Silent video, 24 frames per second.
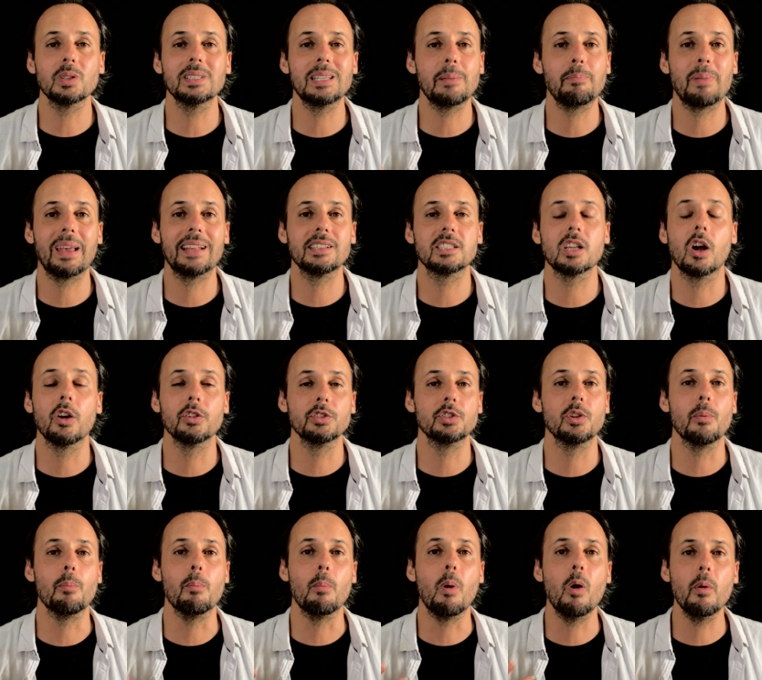depends on the
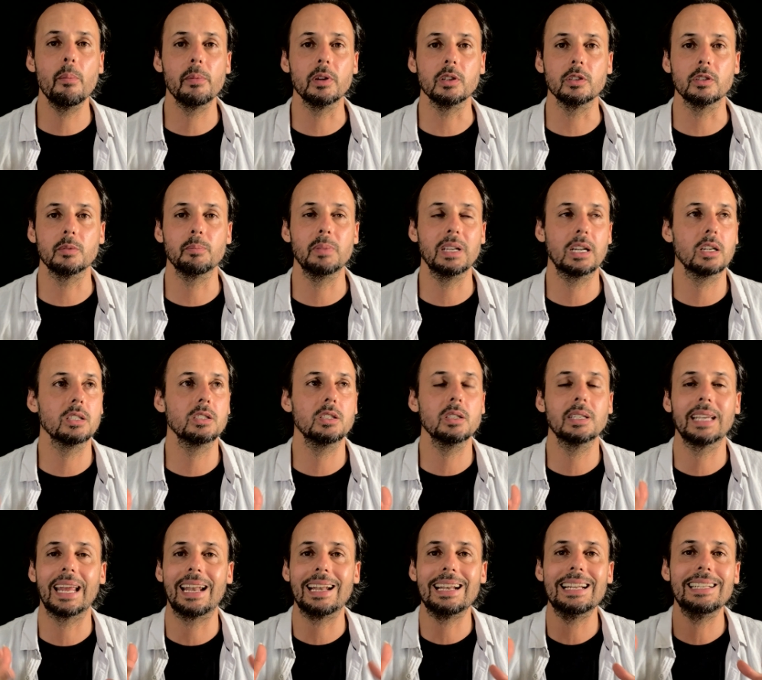moment, because you
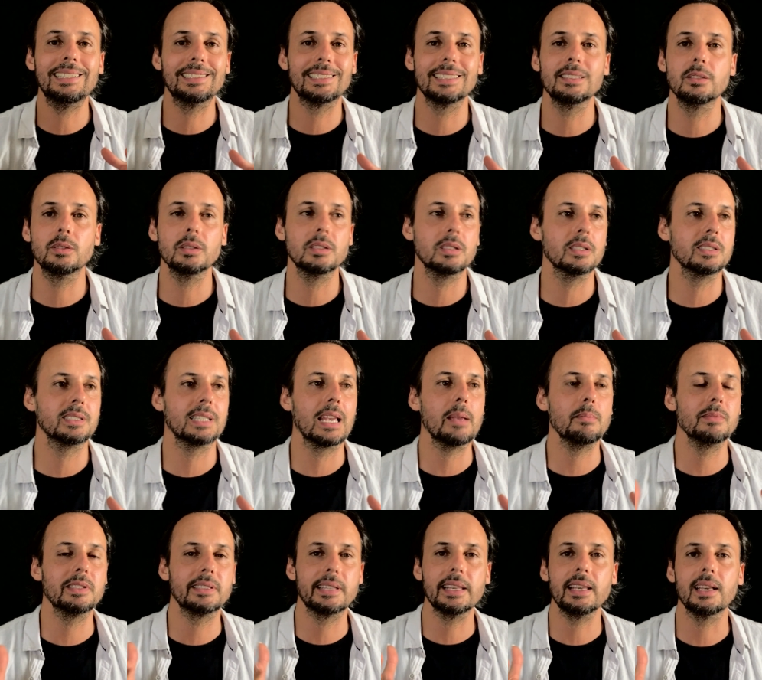can listen to the same
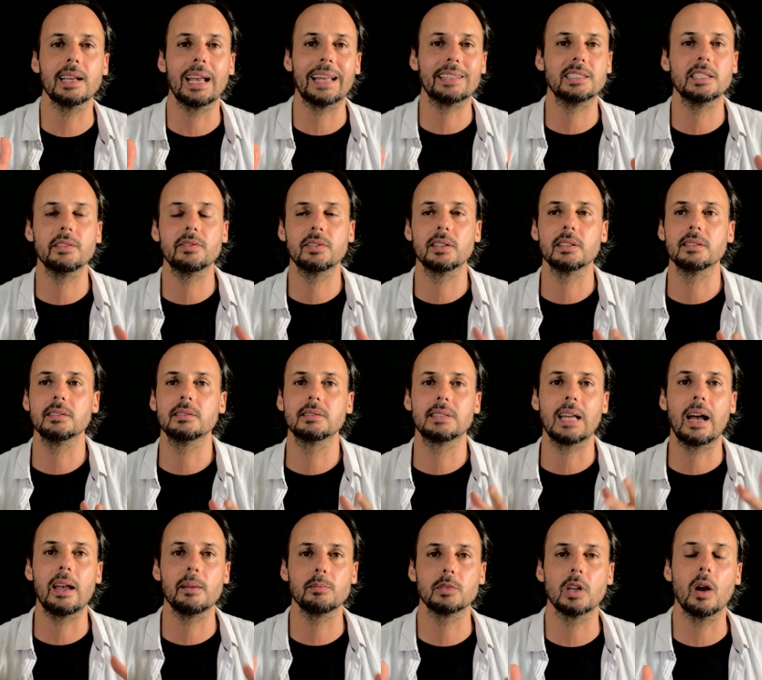thing at different
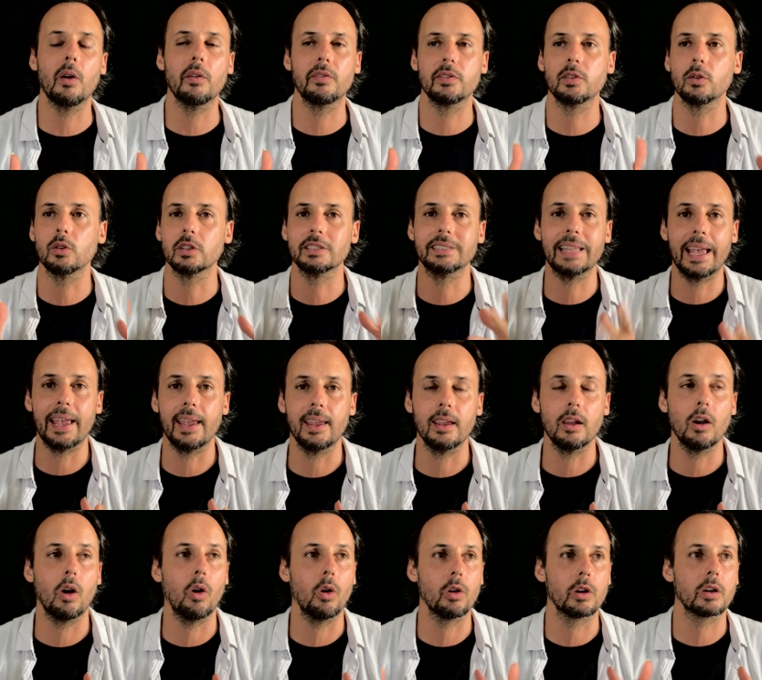times of your day
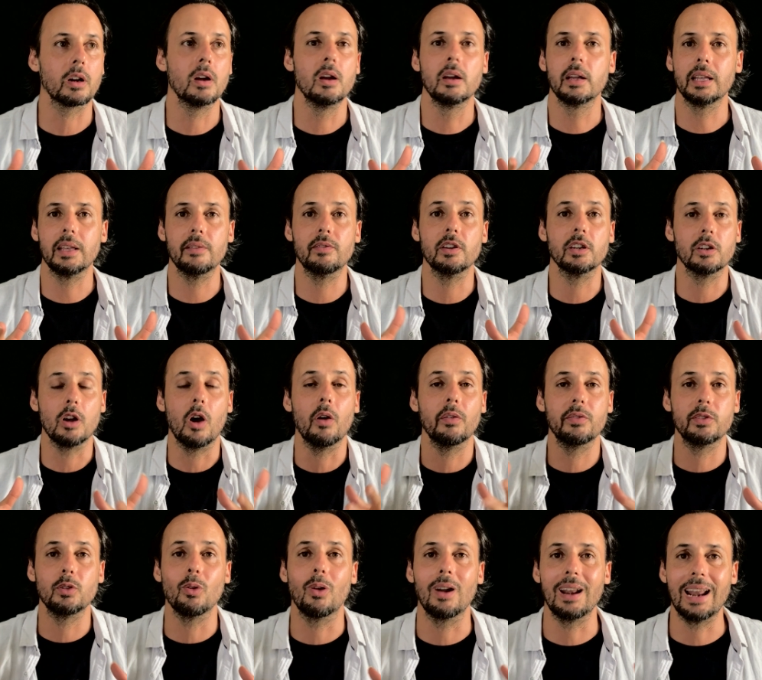or even
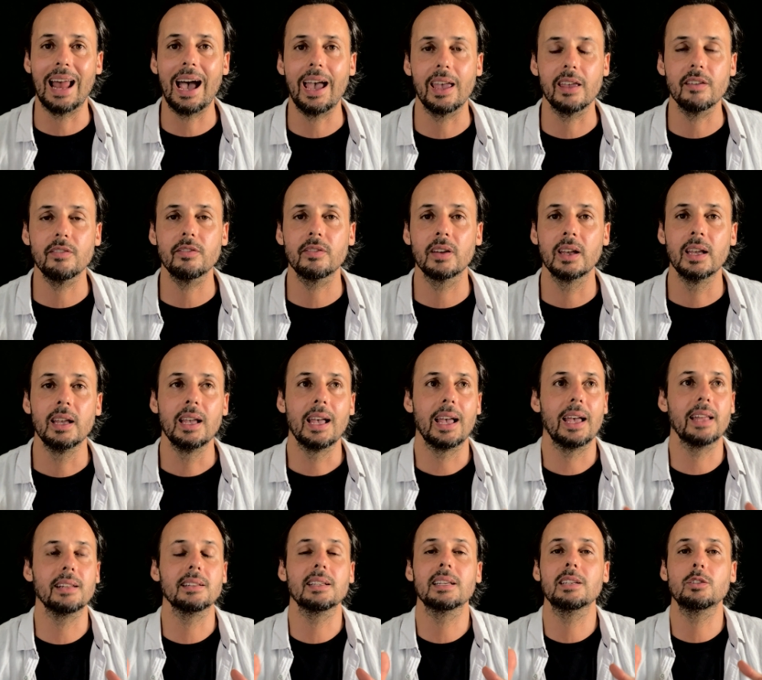of your life,
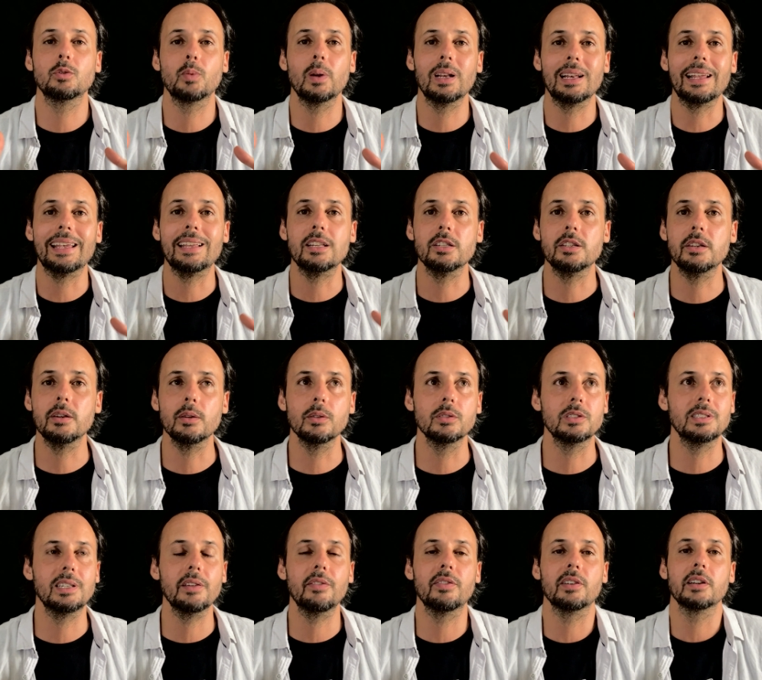and it will induce
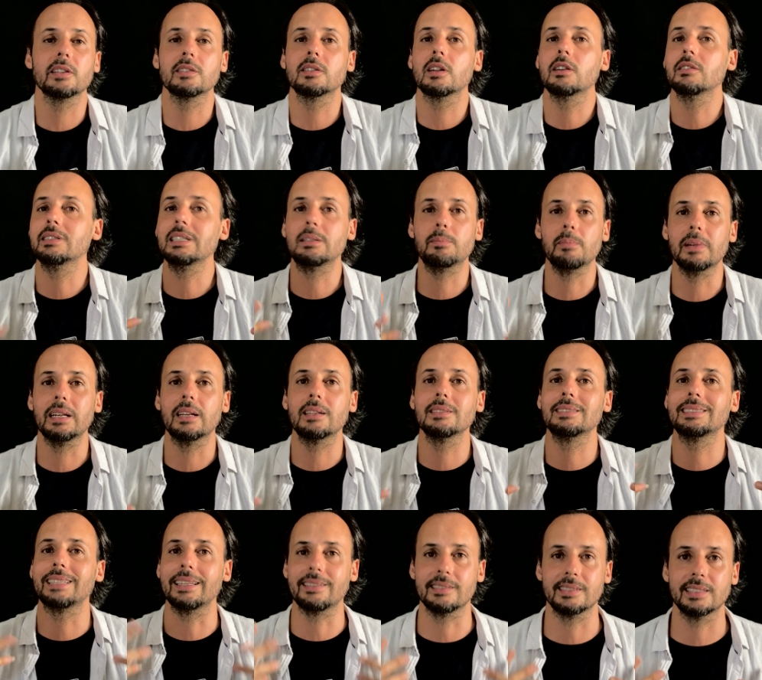different rhythmic
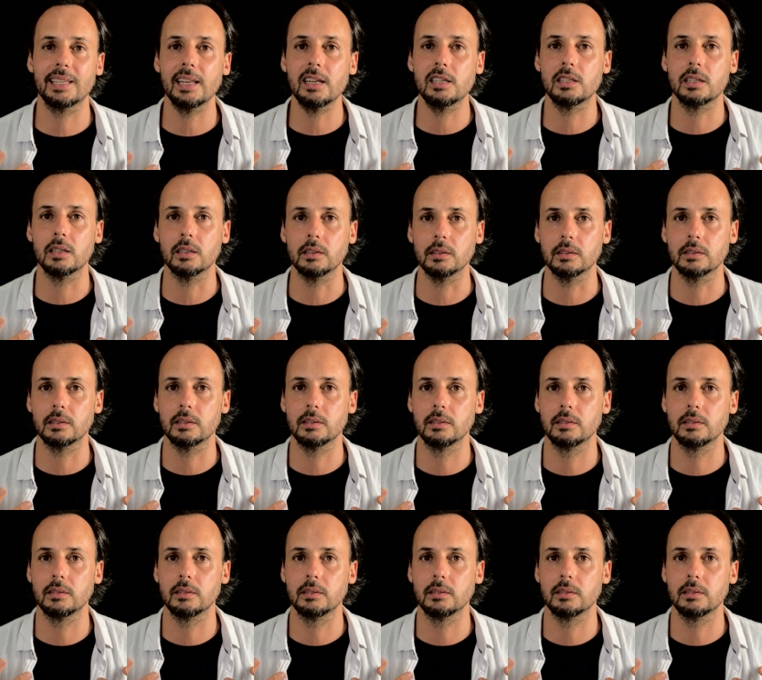sensations.